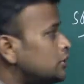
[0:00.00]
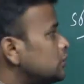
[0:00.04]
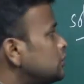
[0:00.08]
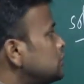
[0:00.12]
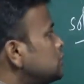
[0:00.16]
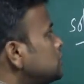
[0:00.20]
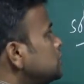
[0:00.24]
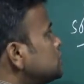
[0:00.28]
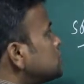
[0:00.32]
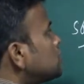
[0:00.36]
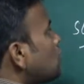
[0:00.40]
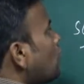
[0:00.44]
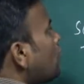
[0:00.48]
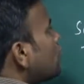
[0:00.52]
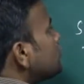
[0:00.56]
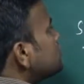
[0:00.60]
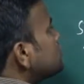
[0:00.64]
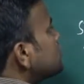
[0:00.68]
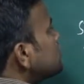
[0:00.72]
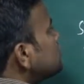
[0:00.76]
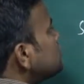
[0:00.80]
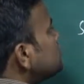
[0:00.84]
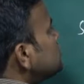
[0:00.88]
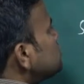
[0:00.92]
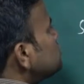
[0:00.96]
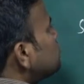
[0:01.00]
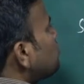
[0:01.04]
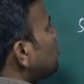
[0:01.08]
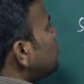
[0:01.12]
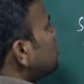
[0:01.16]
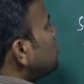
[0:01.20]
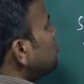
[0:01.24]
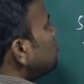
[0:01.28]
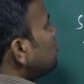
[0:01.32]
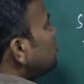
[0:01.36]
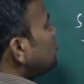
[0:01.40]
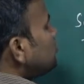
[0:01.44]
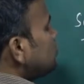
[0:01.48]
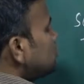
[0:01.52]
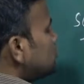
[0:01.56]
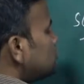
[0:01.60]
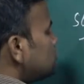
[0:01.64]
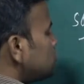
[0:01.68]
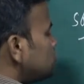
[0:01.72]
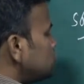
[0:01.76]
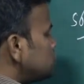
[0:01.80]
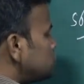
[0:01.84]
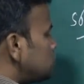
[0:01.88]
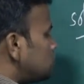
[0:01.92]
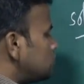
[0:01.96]
This cos x is multiple with
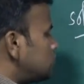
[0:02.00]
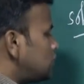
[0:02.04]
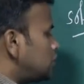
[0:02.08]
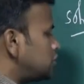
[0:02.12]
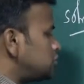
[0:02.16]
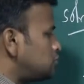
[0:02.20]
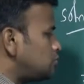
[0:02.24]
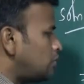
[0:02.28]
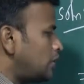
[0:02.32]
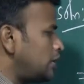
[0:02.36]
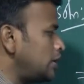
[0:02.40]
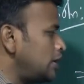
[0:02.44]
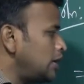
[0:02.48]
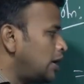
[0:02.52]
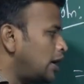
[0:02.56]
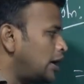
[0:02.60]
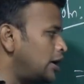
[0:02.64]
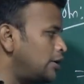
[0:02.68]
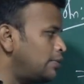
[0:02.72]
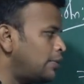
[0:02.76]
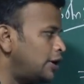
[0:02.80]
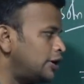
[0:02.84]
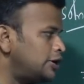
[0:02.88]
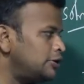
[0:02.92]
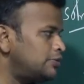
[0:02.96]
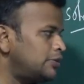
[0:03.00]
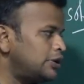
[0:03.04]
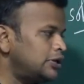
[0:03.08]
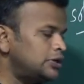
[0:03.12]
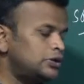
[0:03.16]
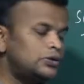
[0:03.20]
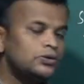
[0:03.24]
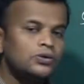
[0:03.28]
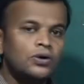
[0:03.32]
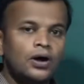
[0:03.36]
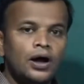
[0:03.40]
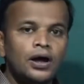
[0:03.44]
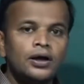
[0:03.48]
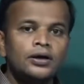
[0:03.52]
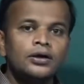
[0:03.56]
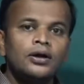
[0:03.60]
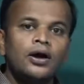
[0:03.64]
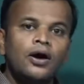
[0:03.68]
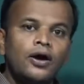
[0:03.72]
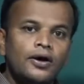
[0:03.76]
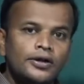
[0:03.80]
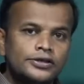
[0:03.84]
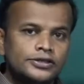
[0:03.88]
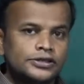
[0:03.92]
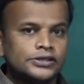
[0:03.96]
2. So that's why I multiply 2 on
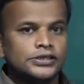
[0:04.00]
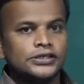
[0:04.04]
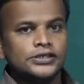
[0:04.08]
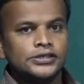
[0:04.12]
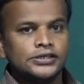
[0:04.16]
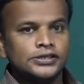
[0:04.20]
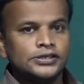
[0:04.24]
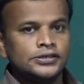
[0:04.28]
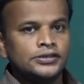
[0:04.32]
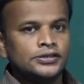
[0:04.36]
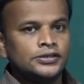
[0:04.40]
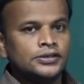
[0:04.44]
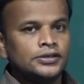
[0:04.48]
all sides.